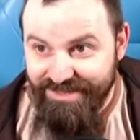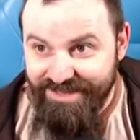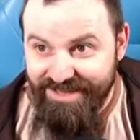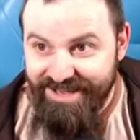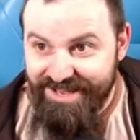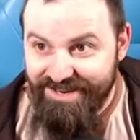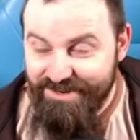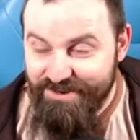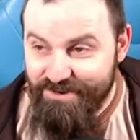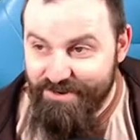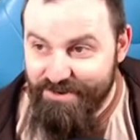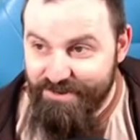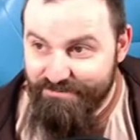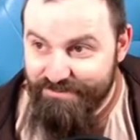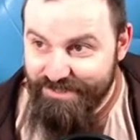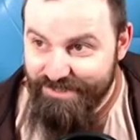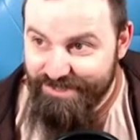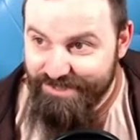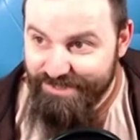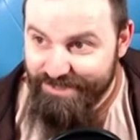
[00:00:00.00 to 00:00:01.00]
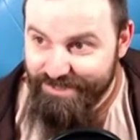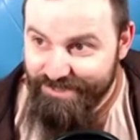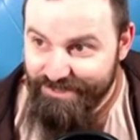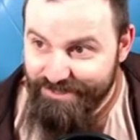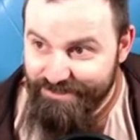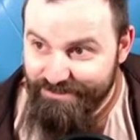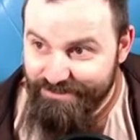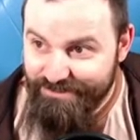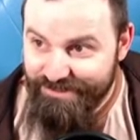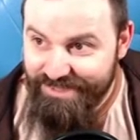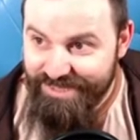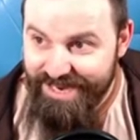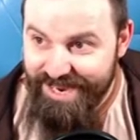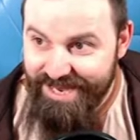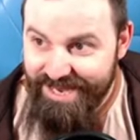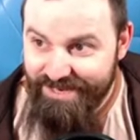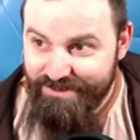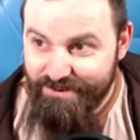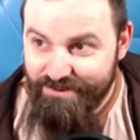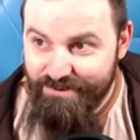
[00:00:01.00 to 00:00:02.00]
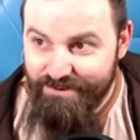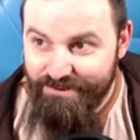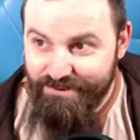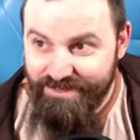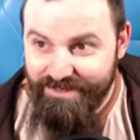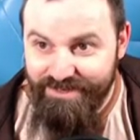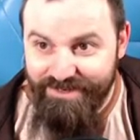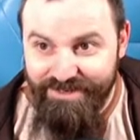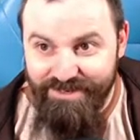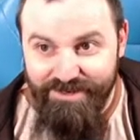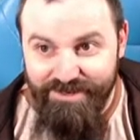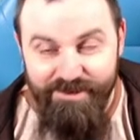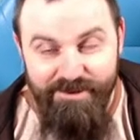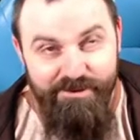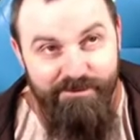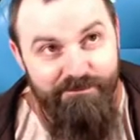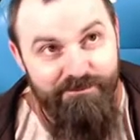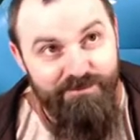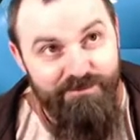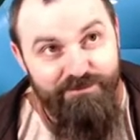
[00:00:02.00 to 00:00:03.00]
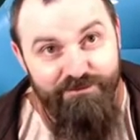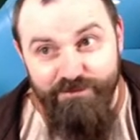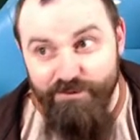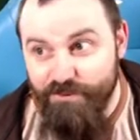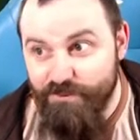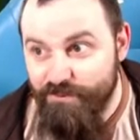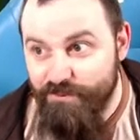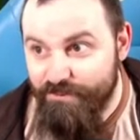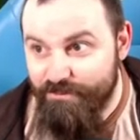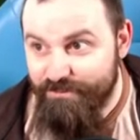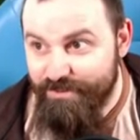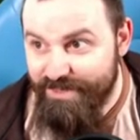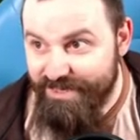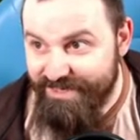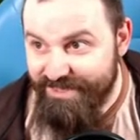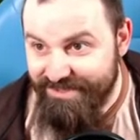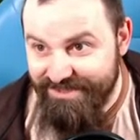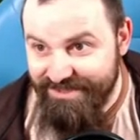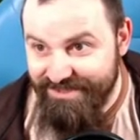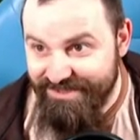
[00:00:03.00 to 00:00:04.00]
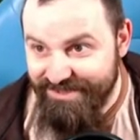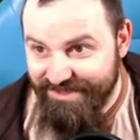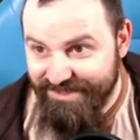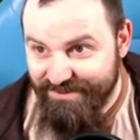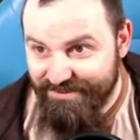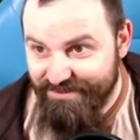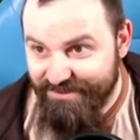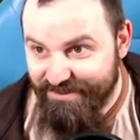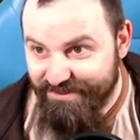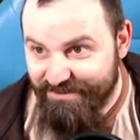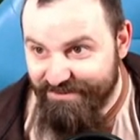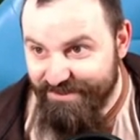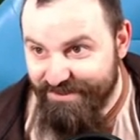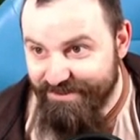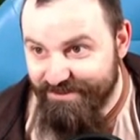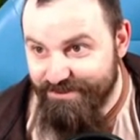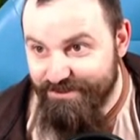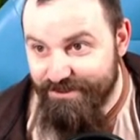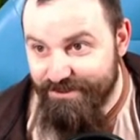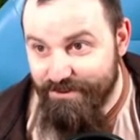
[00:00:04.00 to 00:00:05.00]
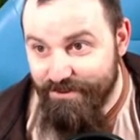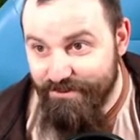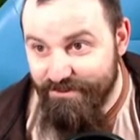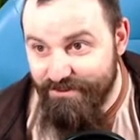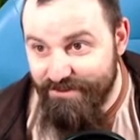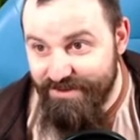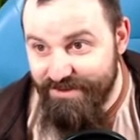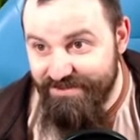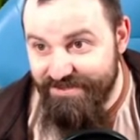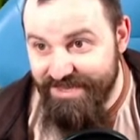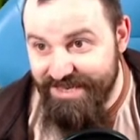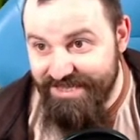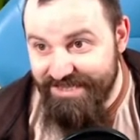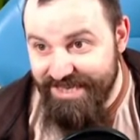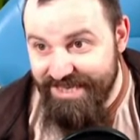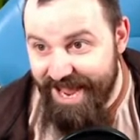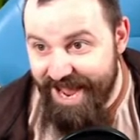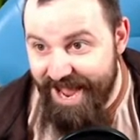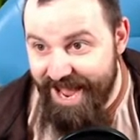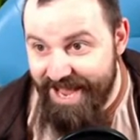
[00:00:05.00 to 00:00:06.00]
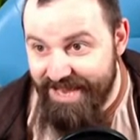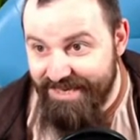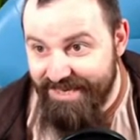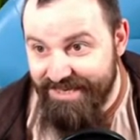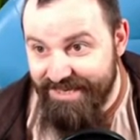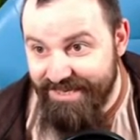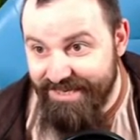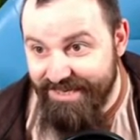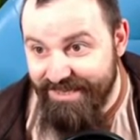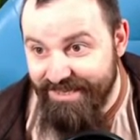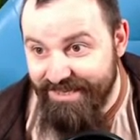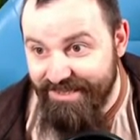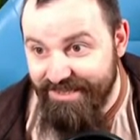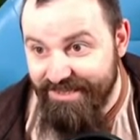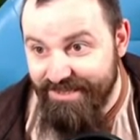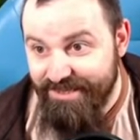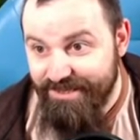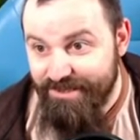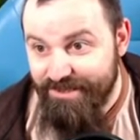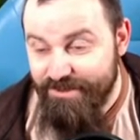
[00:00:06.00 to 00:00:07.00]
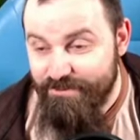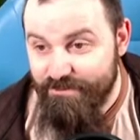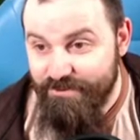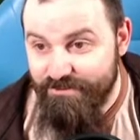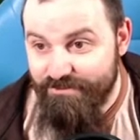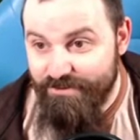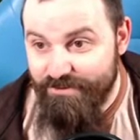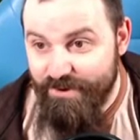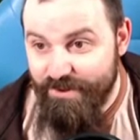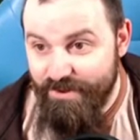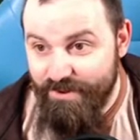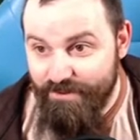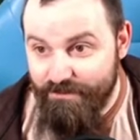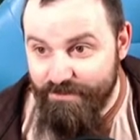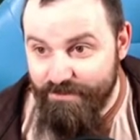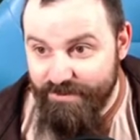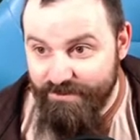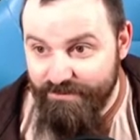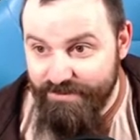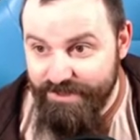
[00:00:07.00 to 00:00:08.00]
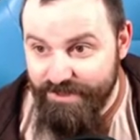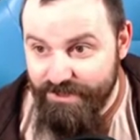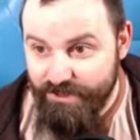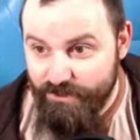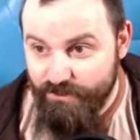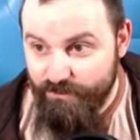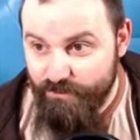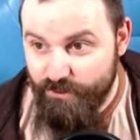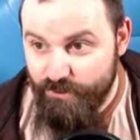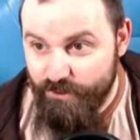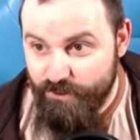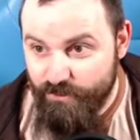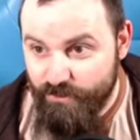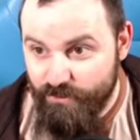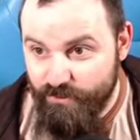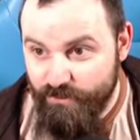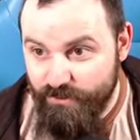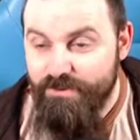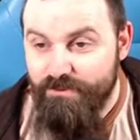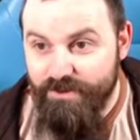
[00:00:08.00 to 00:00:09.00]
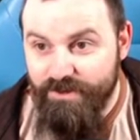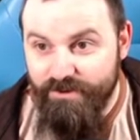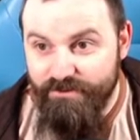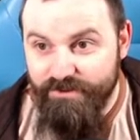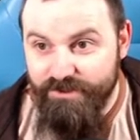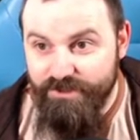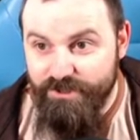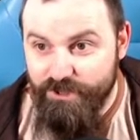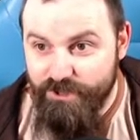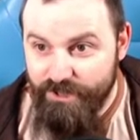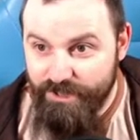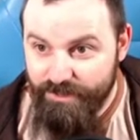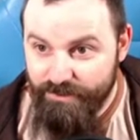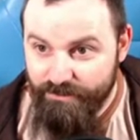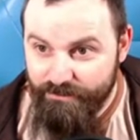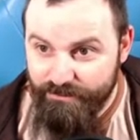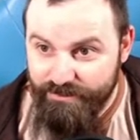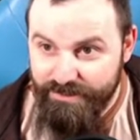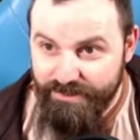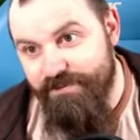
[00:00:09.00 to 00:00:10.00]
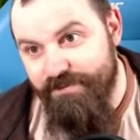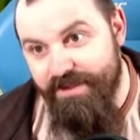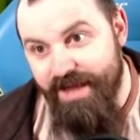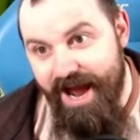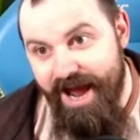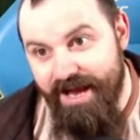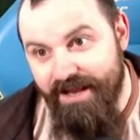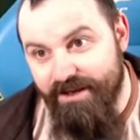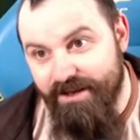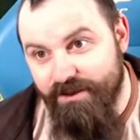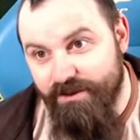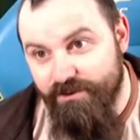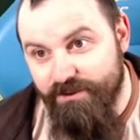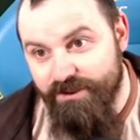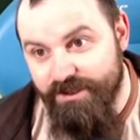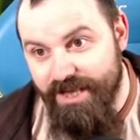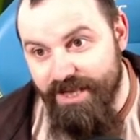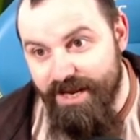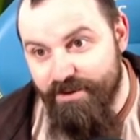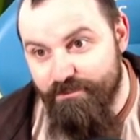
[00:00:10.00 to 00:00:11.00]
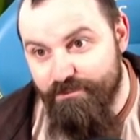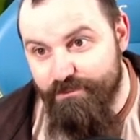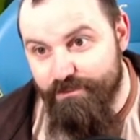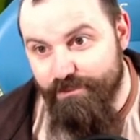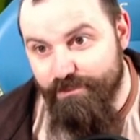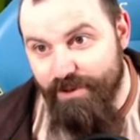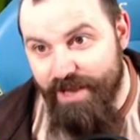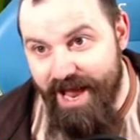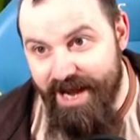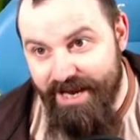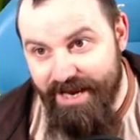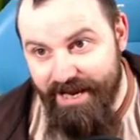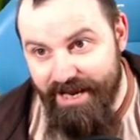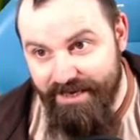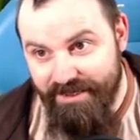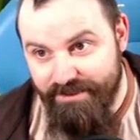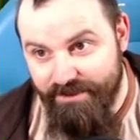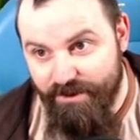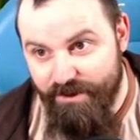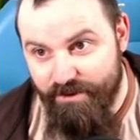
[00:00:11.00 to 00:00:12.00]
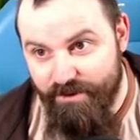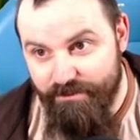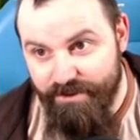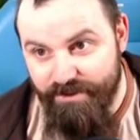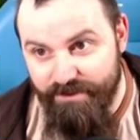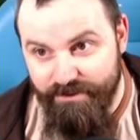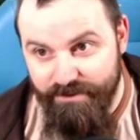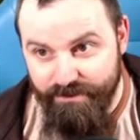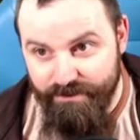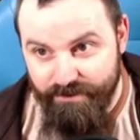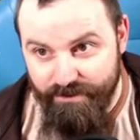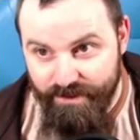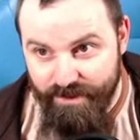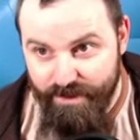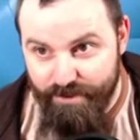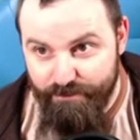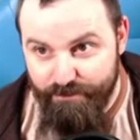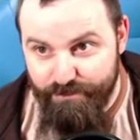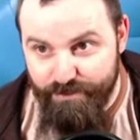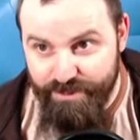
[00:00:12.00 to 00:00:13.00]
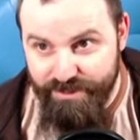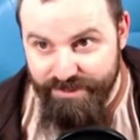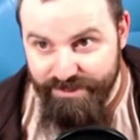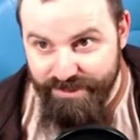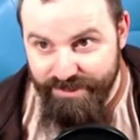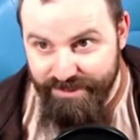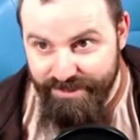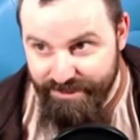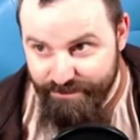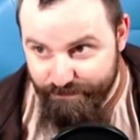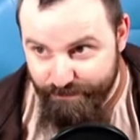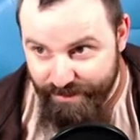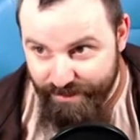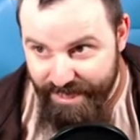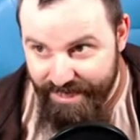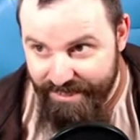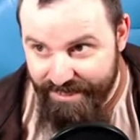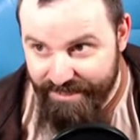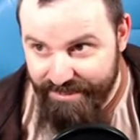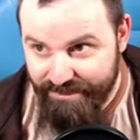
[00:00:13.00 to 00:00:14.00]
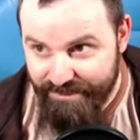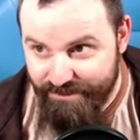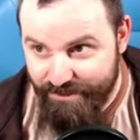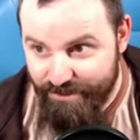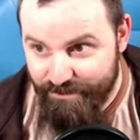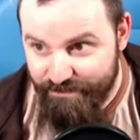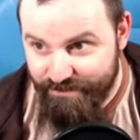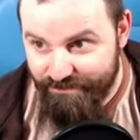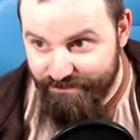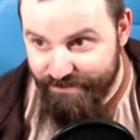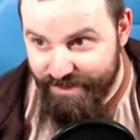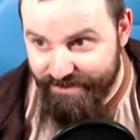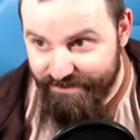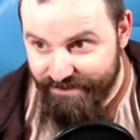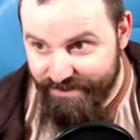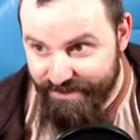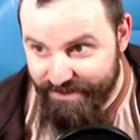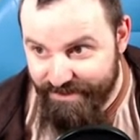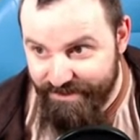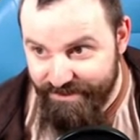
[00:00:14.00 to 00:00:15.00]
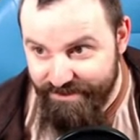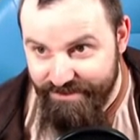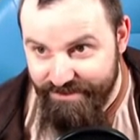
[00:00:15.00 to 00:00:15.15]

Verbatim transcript: I don't know if this is gonna use the acorn food pieces, I don't know. It looks cool. Look at this hat here we've got, and we've got these new shorts. We've got the shield. That looks like black ant armor. I'm pretty certain that's black ant armor right there.